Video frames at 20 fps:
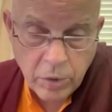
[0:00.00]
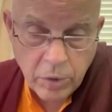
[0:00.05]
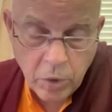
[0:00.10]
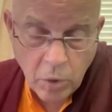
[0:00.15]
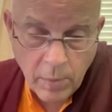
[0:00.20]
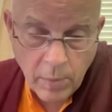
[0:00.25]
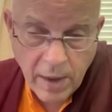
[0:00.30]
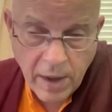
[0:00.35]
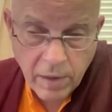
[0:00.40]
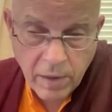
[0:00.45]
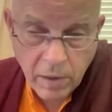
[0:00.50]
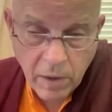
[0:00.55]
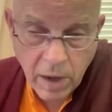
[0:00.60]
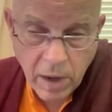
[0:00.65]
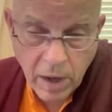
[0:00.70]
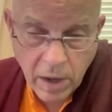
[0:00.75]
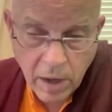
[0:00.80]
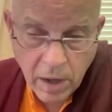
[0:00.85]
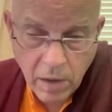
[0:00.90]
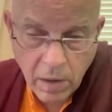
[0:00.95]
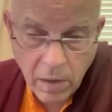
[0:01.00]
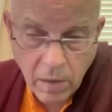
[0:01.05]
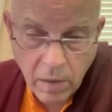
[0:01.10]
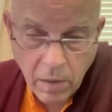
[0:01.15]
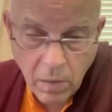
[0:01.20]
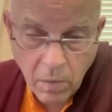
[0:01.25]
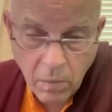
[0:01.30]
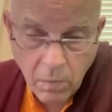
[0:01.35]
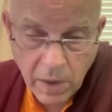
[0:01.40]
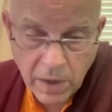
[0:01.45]
no matter
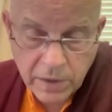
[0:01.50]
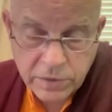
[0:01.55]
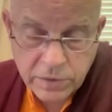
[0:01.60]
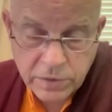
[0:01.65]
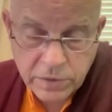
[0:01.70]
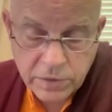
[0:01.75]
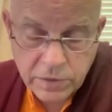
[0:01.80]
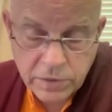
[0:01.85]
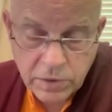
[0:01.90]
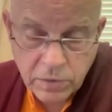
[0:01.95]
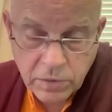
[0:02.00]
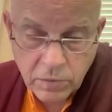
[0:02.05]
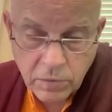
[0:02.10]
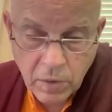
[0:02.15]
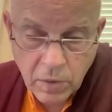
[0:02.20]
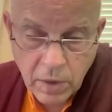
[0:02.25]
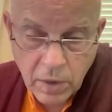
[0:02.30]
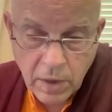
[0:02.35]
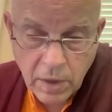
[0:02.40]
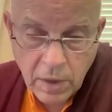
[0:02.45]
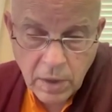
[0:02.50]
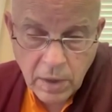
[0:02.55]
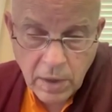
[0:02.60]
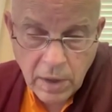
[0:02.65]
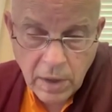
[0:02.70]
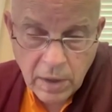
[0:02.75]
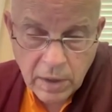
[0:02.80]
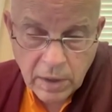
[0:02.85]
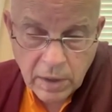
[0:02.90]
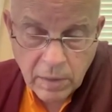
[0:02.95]
how much you
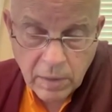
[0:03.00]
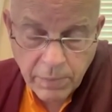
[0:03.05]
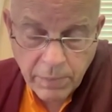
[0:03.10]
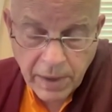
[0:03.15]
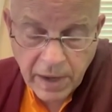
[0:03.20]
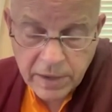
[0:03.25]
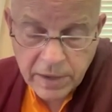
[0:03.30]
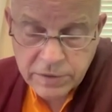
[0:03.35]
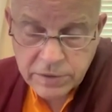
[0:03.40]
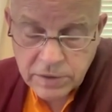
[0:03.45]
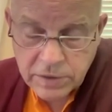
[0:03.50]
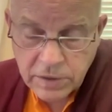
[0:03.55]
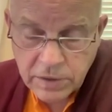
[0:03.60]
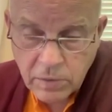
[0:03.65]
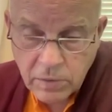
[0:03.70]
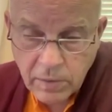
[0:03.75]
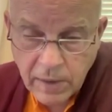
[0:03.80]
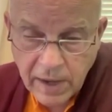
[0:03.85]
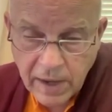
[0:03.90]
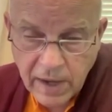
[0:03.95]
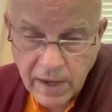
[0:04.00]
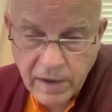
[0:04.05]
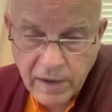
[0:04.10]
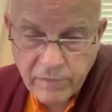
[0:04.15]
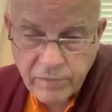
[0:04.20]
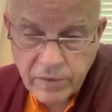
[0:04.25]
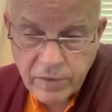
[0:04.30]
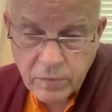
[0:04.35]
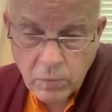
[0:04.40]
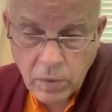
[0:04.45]
compassion you
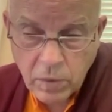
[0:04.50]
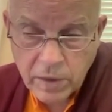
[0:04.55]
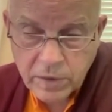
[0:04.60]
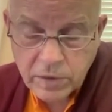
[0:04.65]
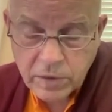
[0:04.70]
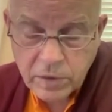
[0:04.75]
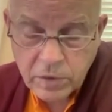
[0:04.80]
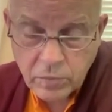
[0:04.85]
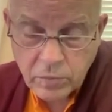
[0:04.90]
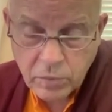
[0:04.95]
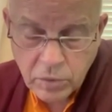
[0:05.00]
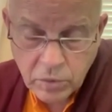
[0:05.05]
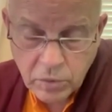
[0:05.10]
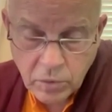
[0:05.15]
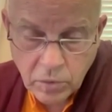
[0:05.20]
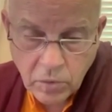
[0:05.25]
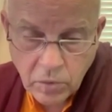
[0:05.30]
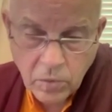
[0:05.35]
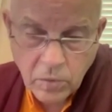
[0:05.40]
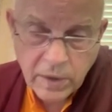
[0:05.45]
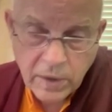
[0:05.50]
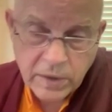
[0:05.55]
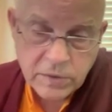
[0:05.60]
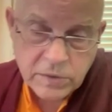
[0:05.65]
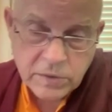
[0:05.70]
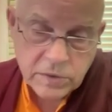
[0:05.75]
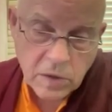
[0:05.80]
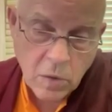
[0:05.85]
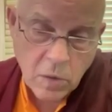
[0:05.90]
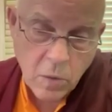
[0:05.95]
have and what you do
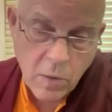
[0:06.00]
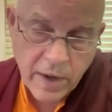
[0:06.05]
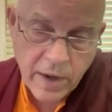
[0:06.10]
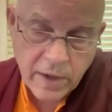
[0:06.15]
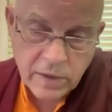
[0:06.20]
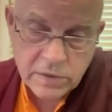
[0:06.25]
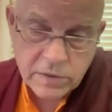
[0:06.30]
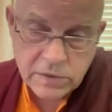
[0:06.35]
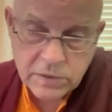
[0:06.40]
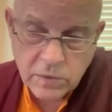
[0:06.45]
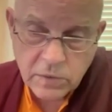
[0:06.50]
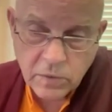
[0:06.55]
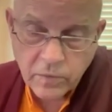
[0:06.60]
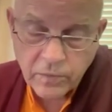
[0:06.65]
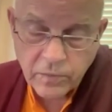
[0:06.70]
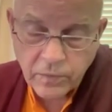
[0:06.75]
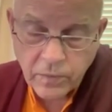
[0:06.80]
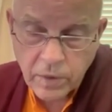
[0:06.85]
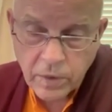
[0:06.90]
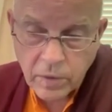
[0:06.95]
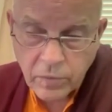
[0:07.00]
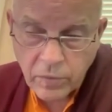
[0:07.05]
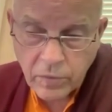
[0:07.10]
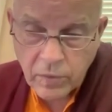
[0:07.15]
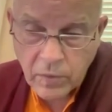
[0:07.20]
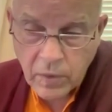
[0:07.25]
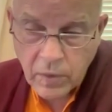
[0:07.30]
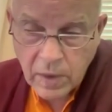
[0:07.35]
and so on and so forth,